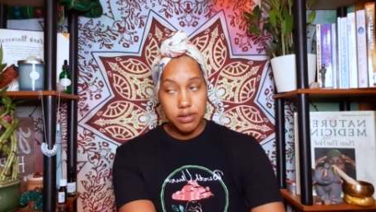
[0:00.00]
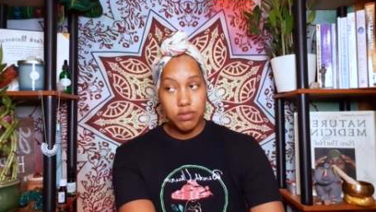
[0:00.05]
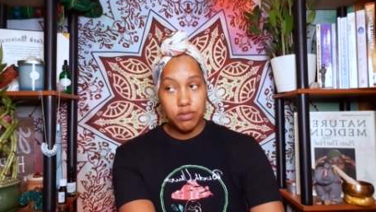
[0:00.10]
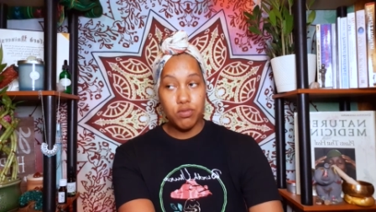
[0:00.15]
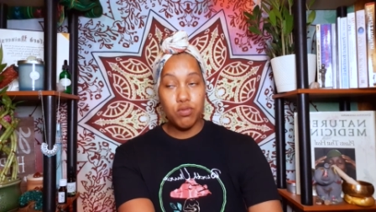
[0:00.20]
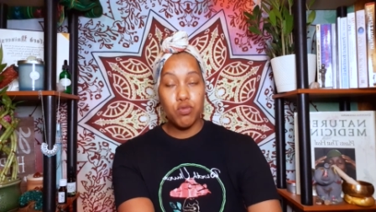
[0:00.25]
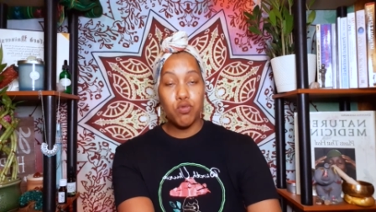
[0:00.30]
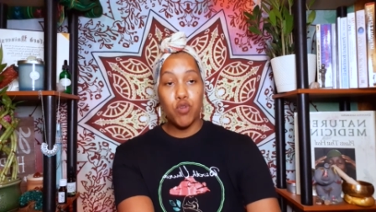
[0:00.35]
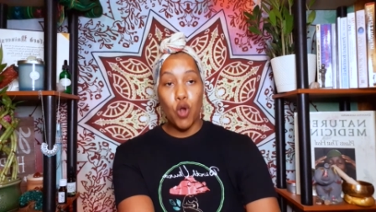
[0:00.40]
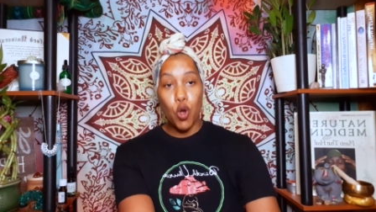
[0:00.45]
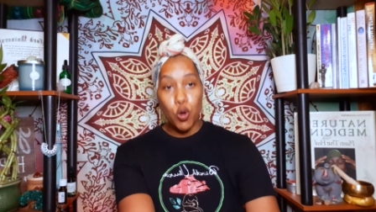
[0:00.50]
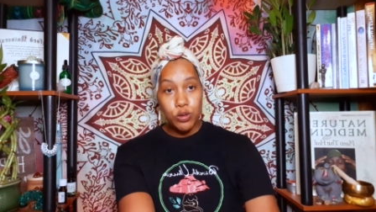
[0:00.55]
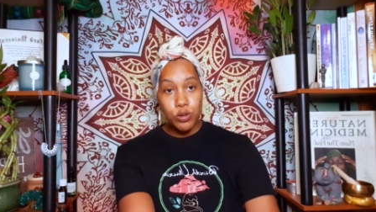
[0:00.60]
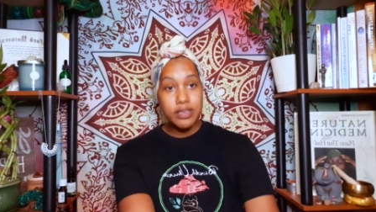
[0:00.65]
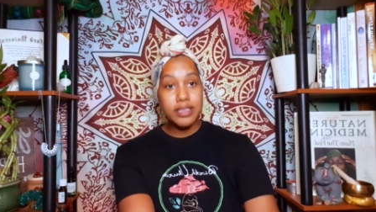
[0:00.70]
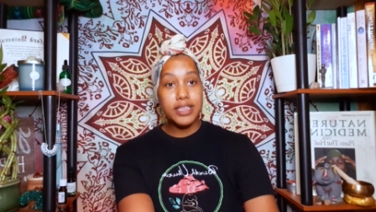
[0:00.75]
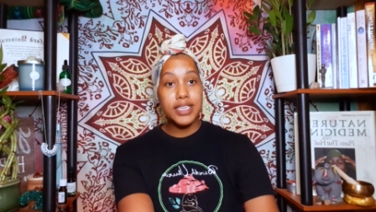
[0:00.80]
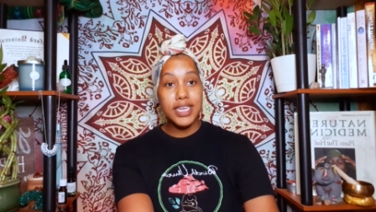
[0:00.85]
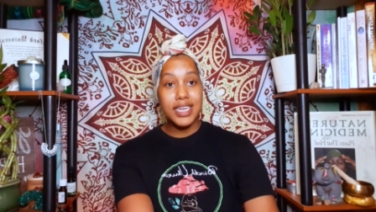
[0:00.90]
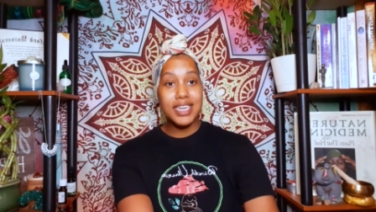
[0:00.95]

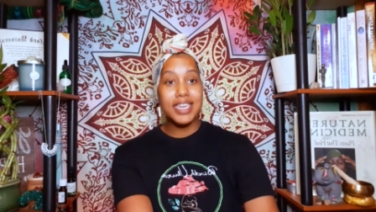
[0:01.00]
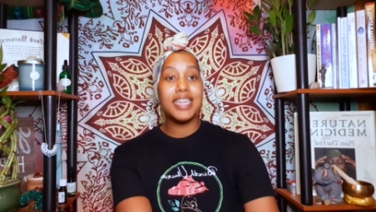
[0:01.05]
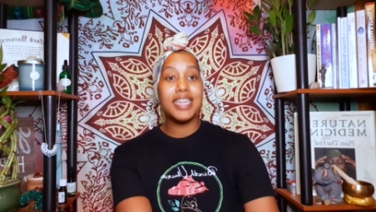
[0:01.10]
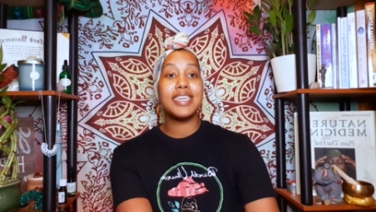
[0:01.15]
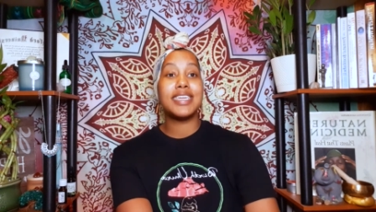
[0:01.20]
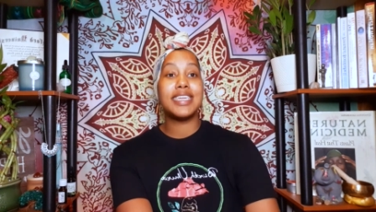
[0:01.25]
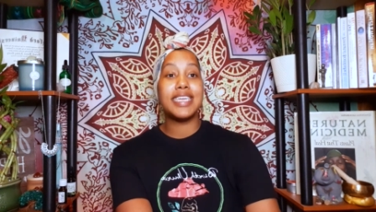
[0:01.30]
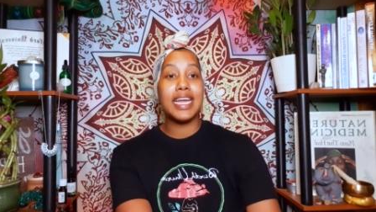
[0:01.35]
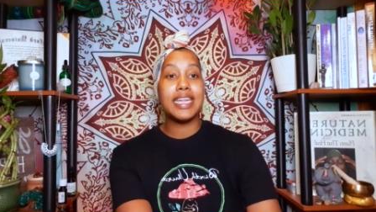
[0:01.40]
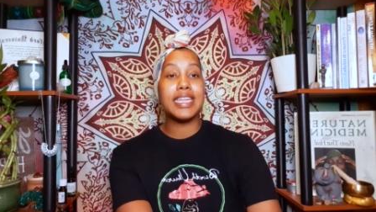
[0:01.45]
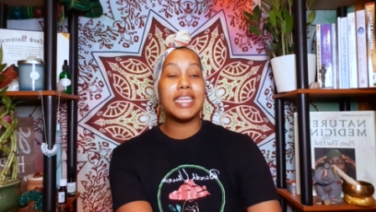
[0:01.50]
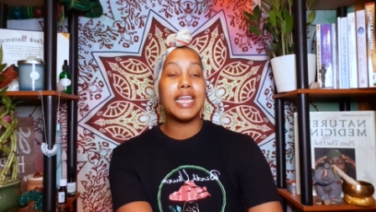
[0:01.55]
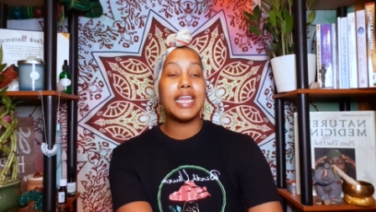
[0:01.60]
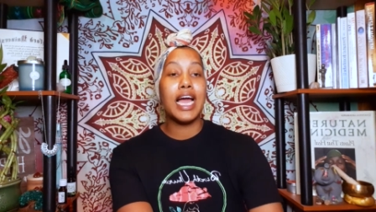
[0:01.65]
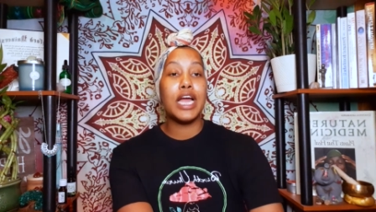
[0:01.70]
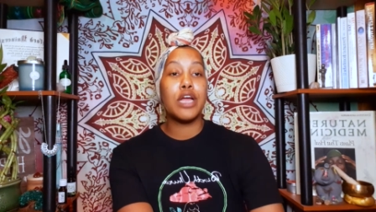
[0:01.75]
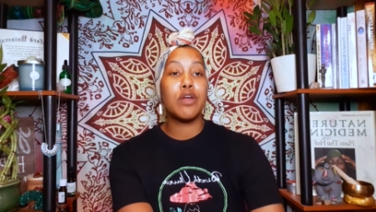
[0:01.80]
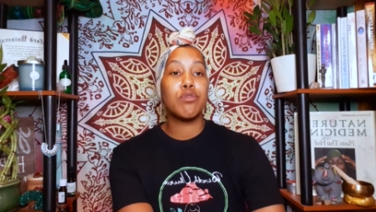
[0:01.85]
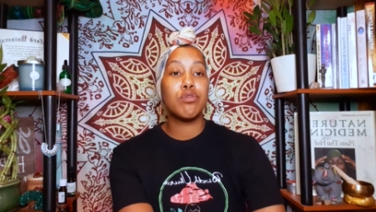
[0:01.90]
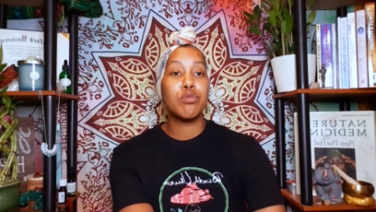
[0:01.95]
Roasted
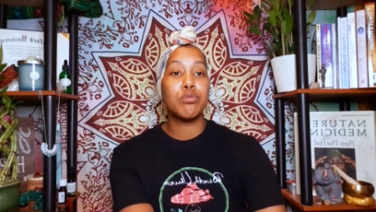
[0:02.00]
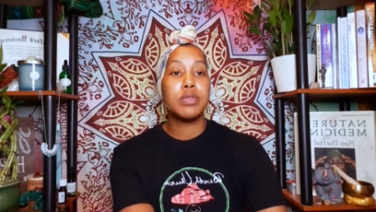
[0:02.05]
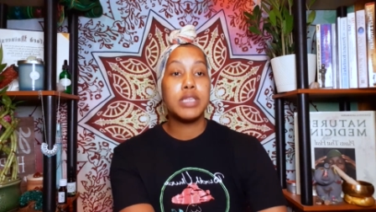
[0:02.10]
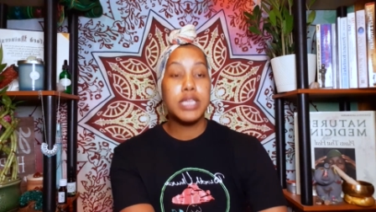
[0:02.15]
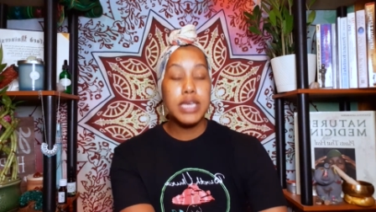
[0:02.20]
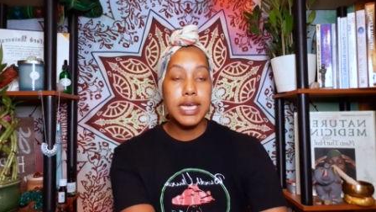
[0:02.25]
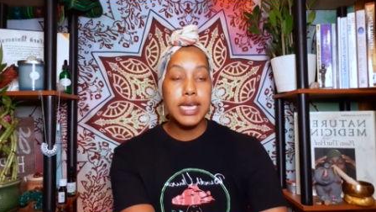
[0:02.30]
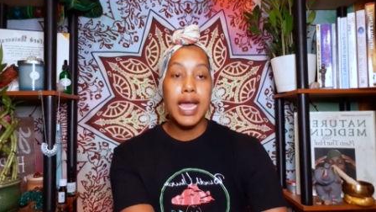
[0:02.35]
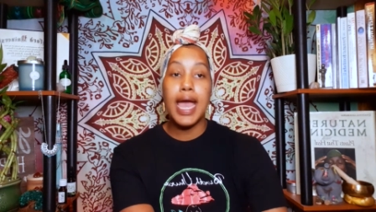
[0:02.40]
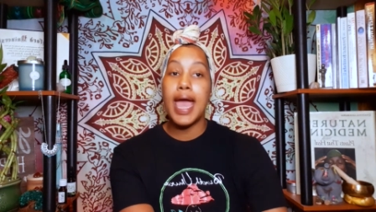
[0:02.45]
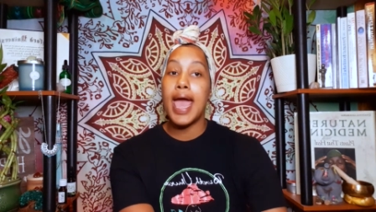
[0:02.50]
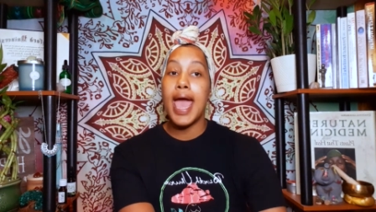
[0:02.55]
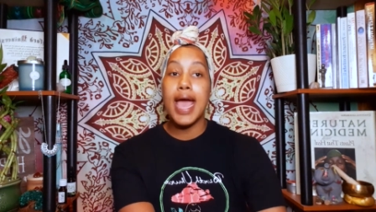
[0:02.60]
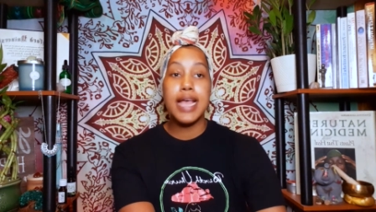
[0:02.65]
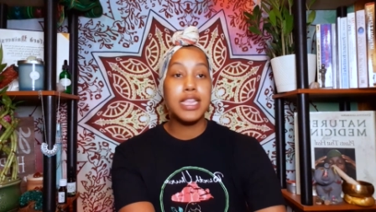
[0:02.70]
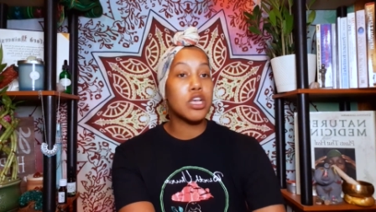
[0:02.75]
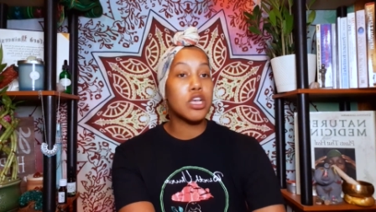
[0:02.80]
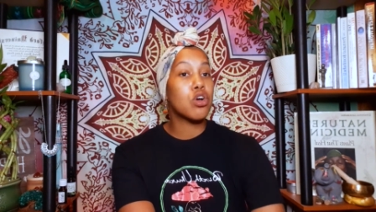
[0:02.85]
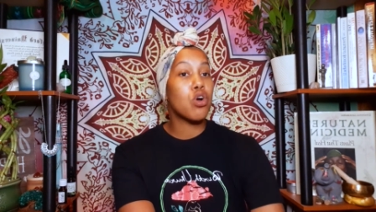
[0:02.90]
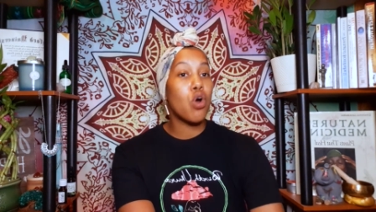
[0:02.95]
dandelion root tea. It
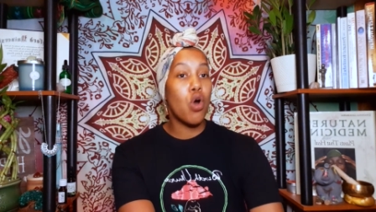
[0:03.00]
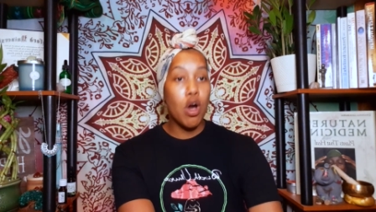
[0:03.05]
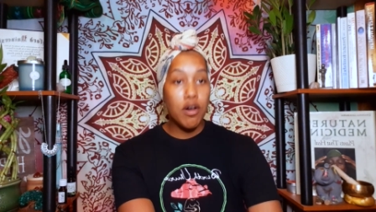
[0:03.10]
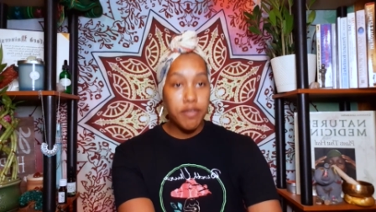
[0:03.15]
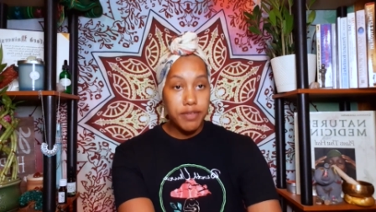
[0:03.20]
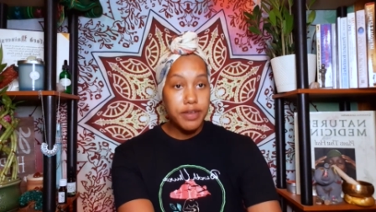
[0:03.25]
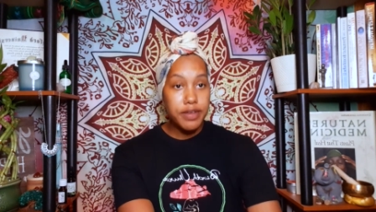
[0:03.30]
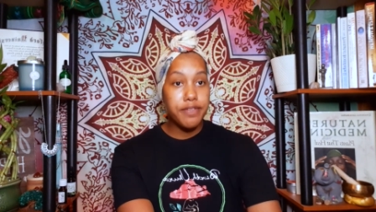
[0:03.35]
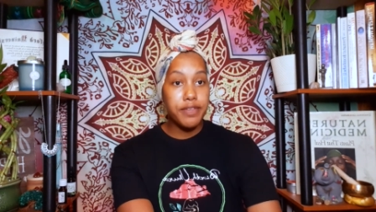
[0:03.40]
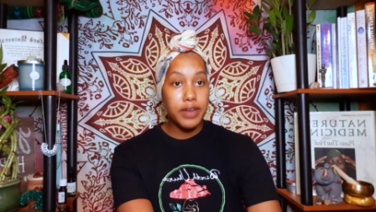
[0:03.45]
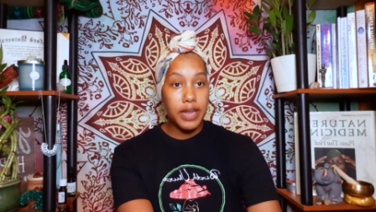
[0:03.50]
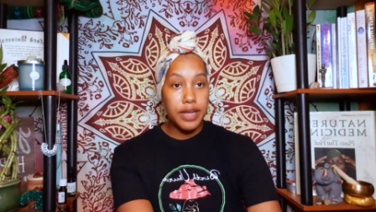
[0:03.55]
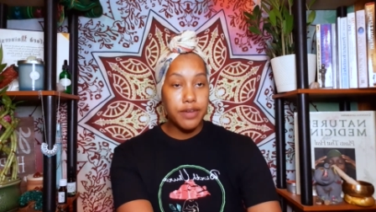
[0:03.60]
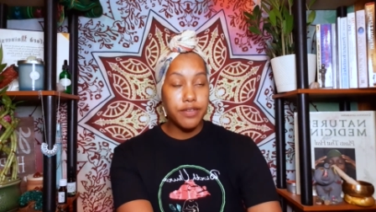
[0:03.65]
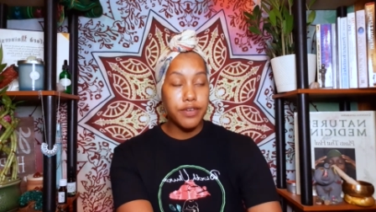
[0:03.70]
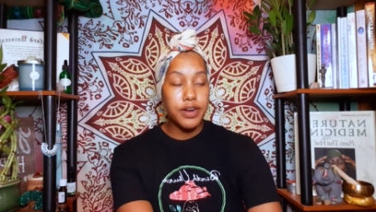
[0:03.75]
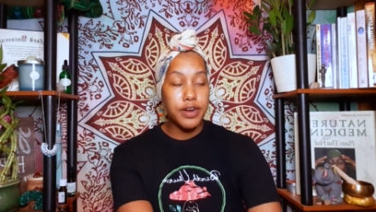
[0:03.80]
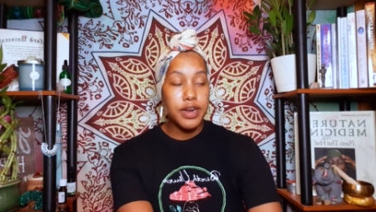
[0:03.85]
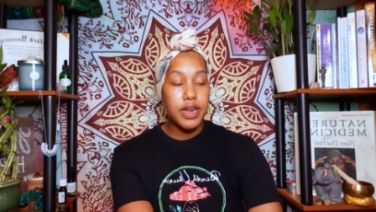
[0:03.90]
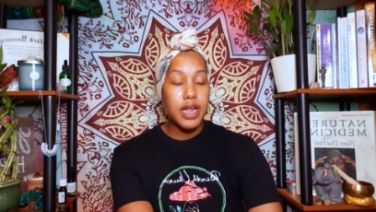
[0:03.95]
has a coffee
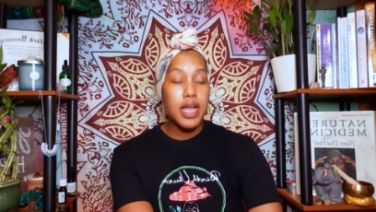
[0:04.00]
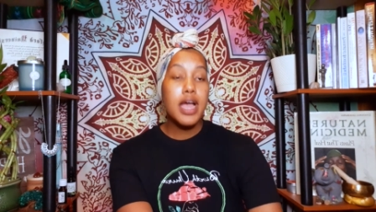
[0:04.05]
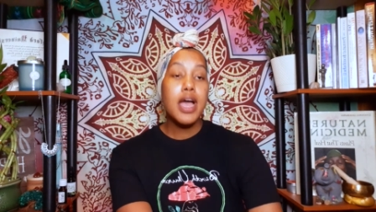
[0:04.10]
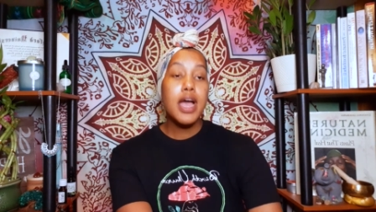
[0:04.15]
flavor.